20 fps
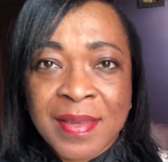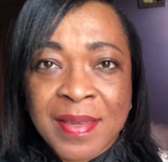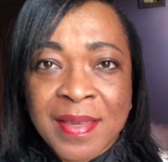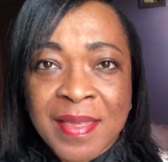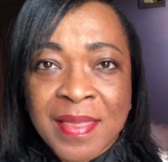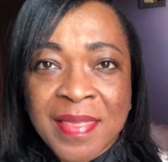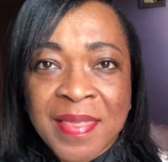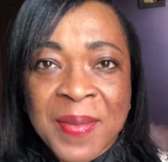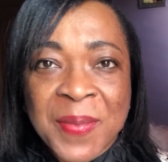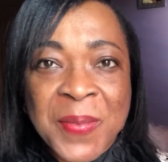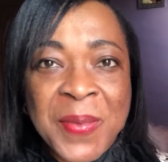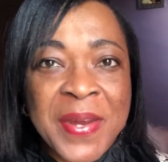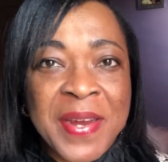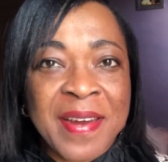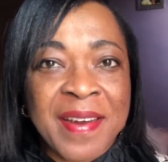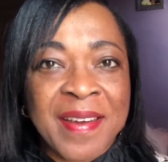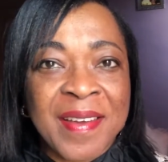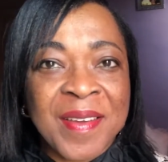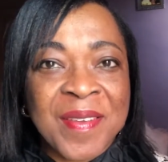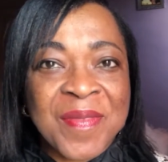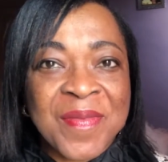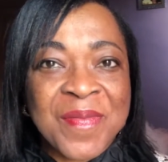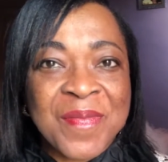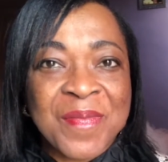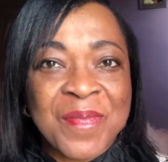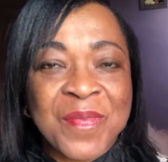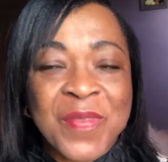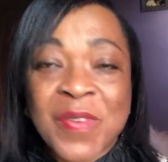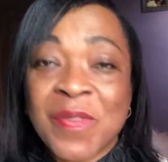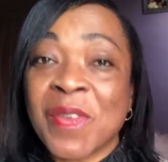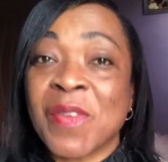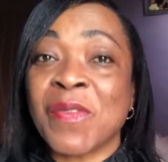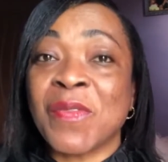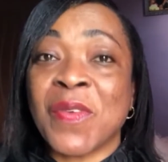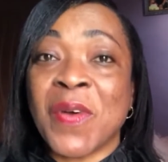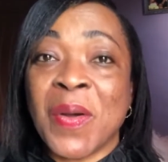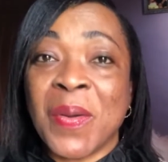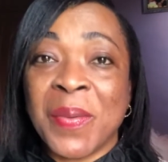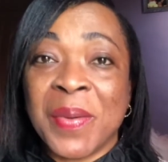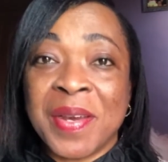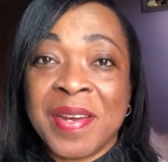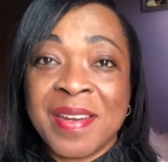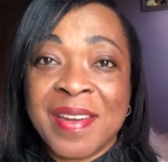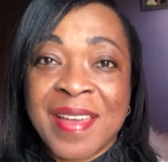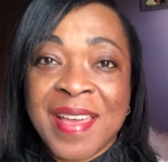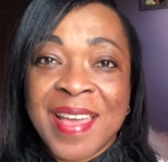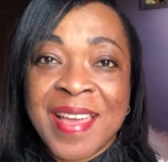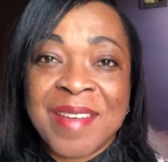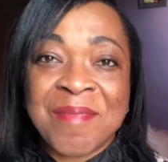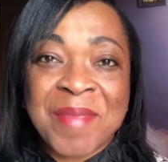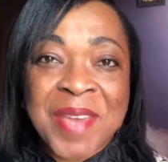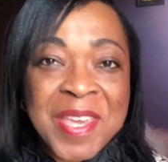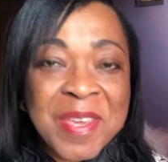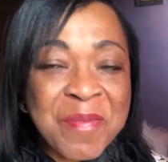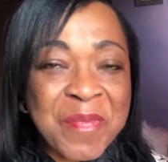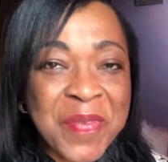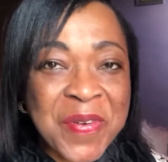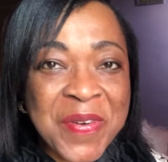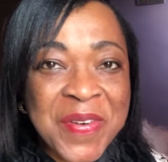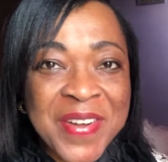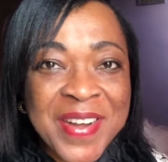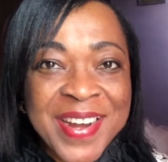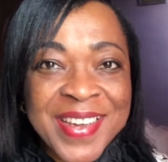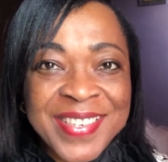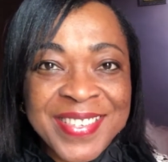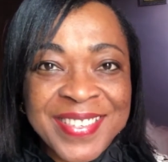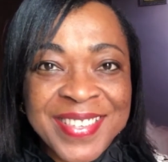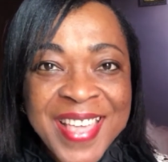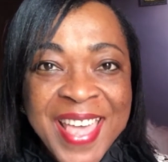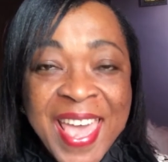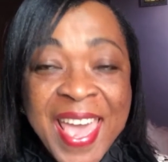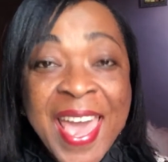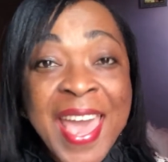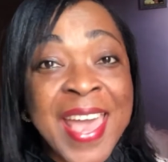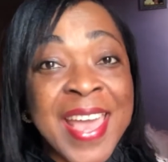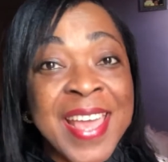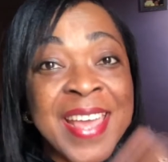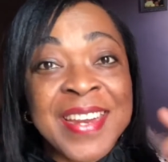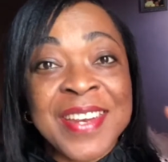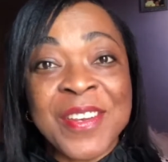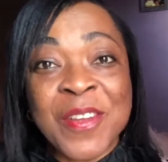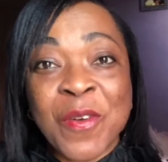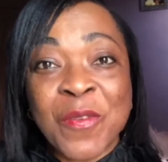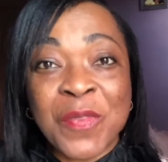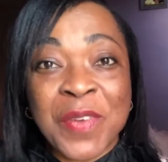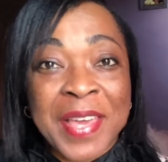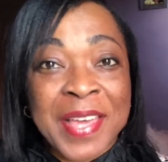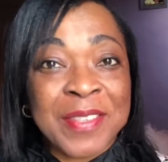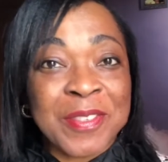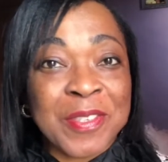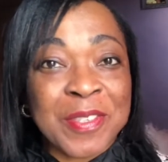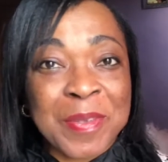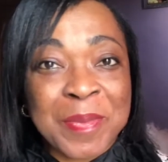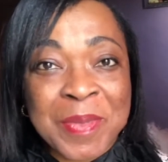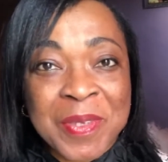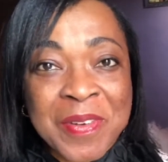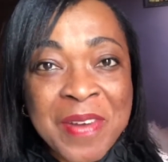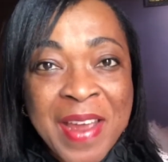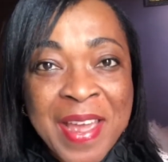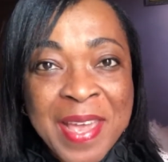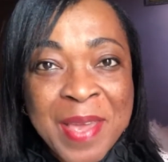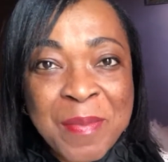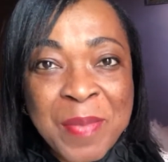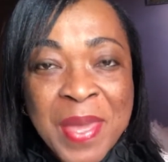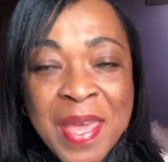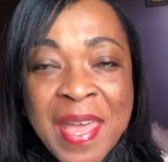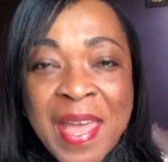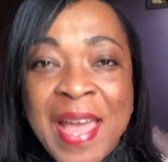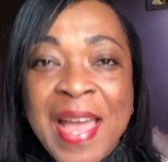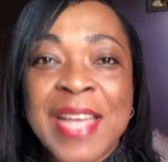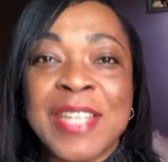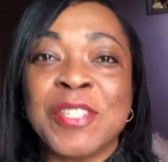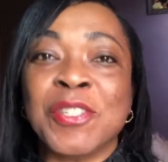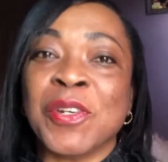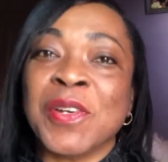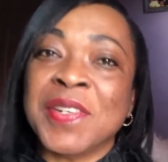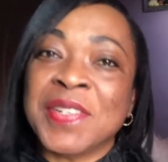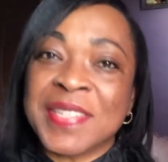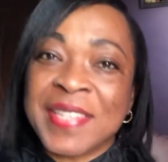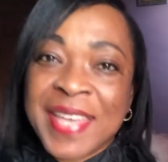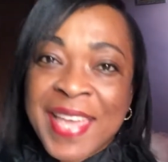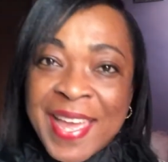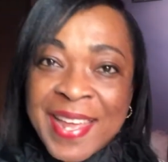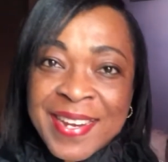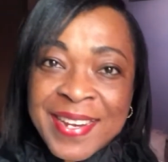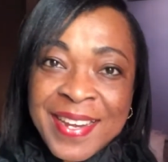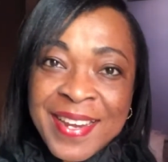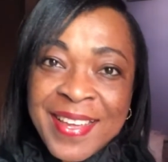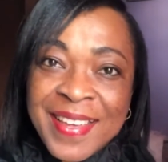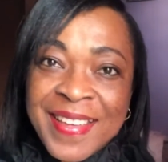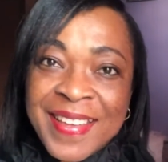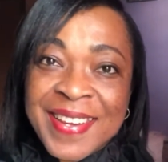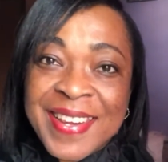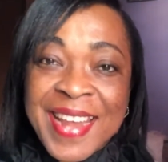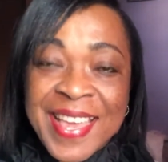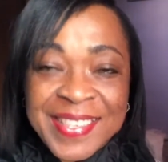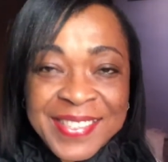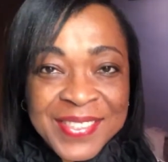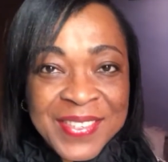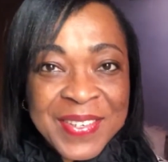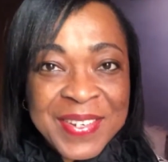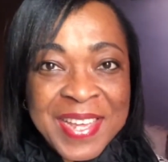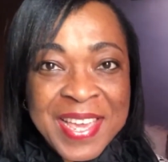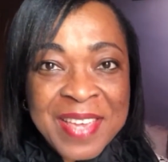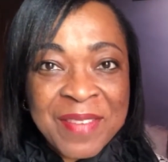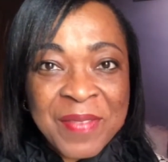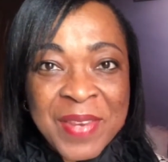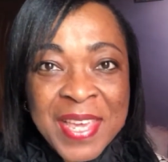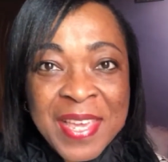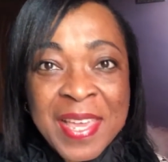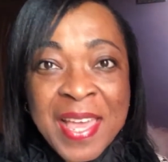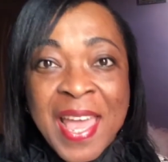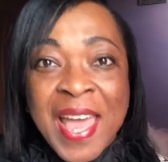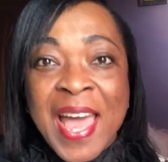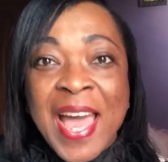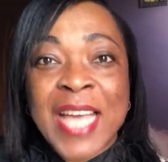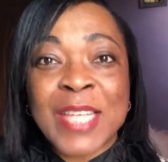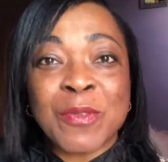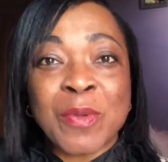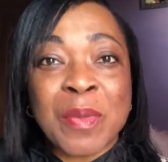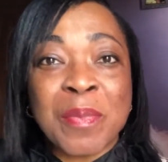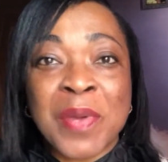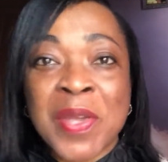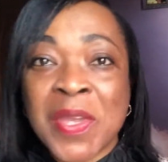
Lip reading: That we're moving forward and making progress. And don't forget to subscribe and join us again next Sunday evening as we bring